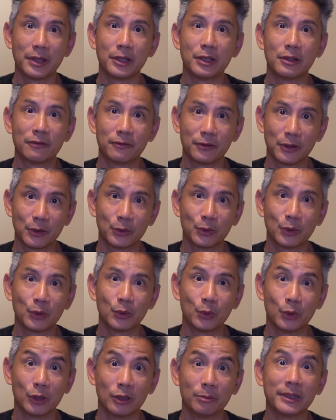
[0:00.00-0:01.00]
then your phone
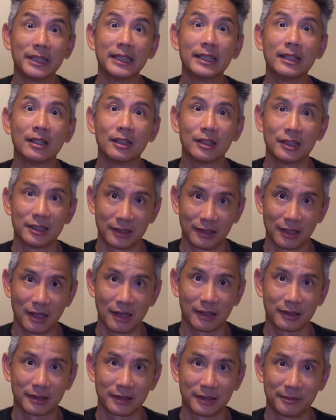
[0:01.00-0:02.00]
will be
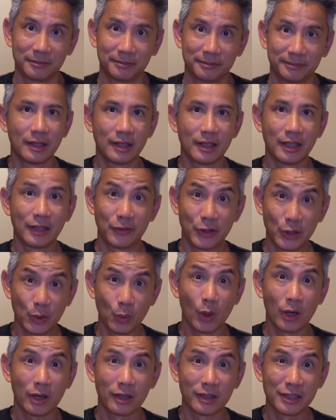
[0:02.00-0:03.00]
unlocked. If
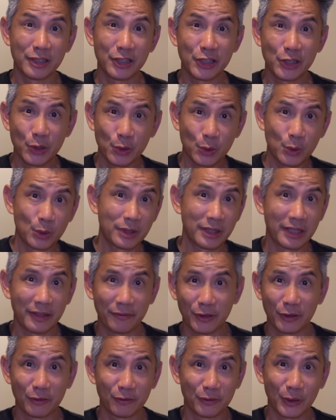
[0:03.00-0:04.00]
you are unsure
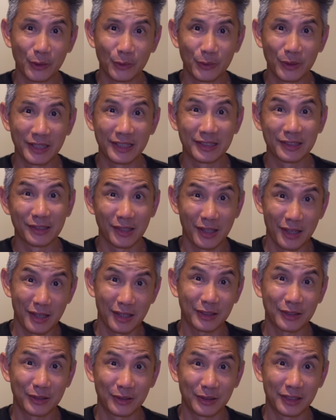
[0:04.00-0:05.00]
if your phone is
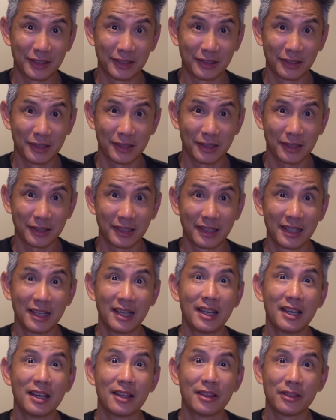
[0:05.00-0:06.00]
locked or unlocked,
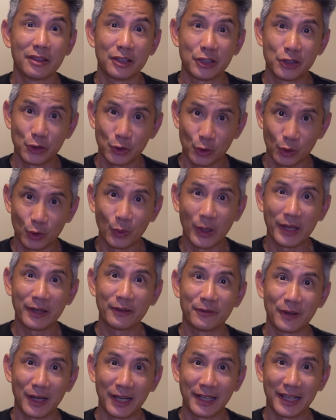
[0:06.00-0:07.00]
the sure way to
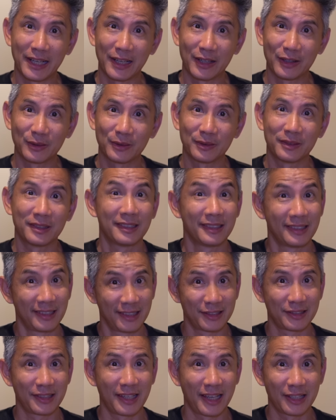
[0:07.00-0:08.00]
find out
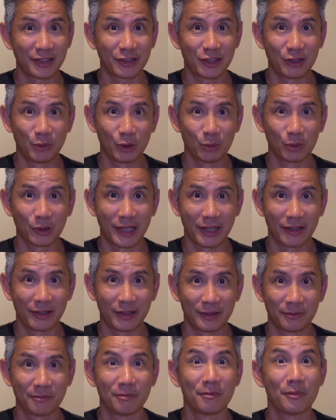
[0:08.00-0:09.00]
is to ask your mobile
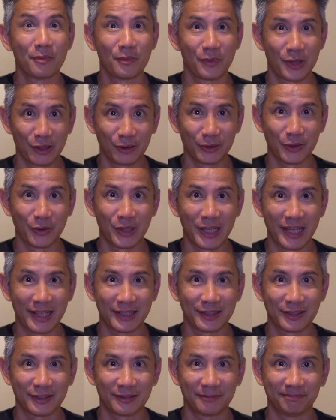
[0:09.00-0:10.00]
carrier. They'll know the
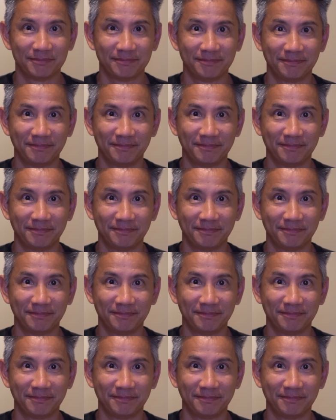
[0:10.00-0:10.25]
answer.